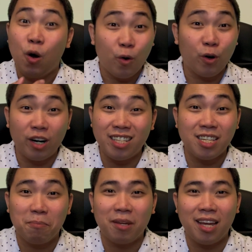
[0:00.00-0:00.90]
or in
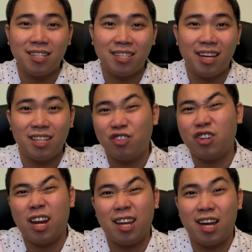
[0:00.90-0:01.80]
some cases,
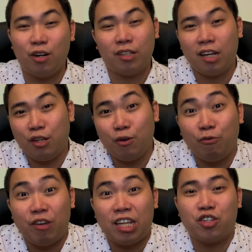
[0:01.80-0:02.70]
trying out a new
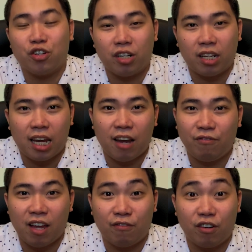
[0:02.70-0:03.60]
feature that I have
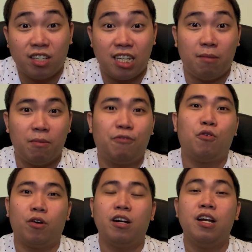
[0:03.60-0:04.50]
never seen
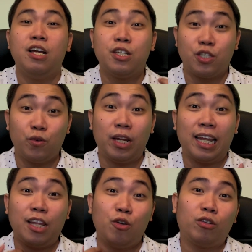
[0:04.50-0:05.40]
before so that
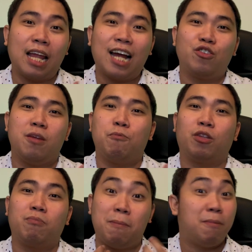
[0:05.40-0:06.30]
I don't actually
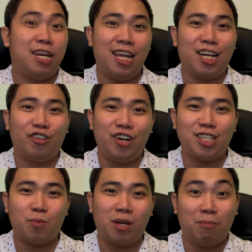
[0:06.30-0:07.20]
put my money at
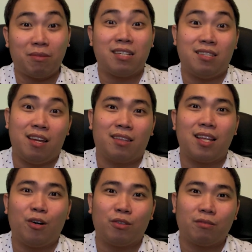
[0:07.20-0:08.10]
risk when I'm testing it out.